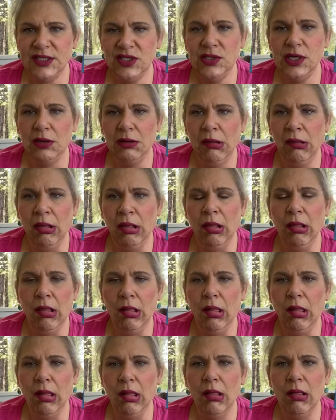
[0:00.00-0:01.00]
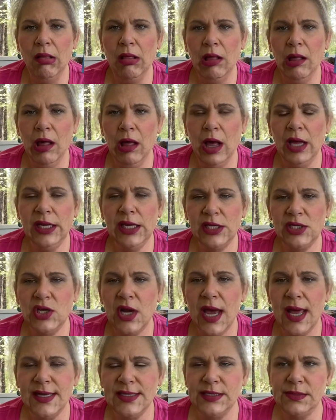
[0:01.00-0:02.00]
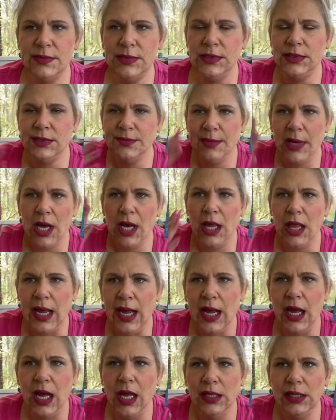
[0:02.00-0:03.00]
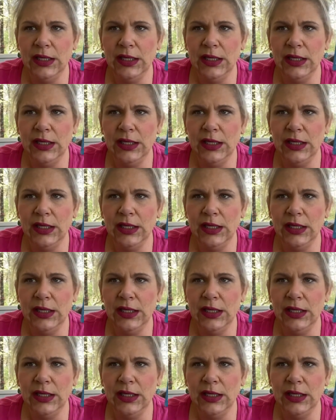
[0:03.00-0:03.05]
You go, oh, oh, oh, oh, you try to smooth them all out.